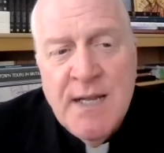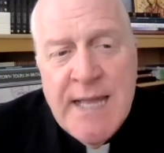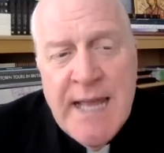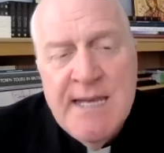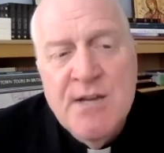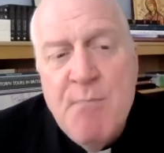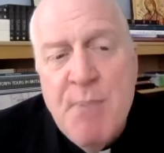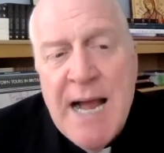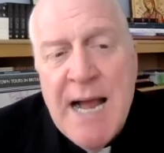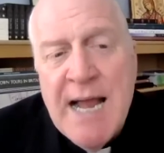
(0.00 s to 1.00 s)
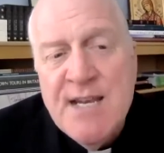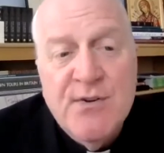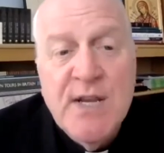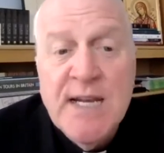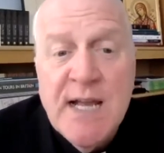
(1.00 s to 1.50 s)
can combine to
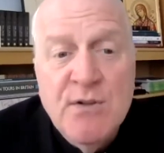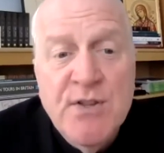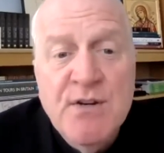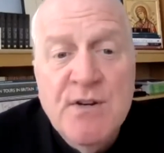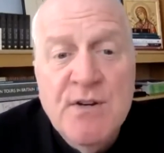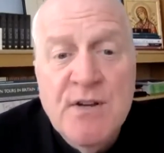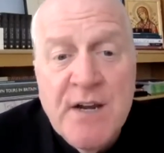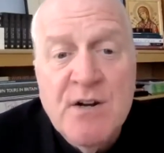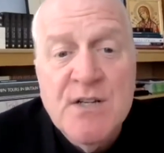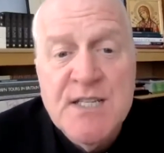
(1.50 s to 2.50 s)
create a healthier and fairer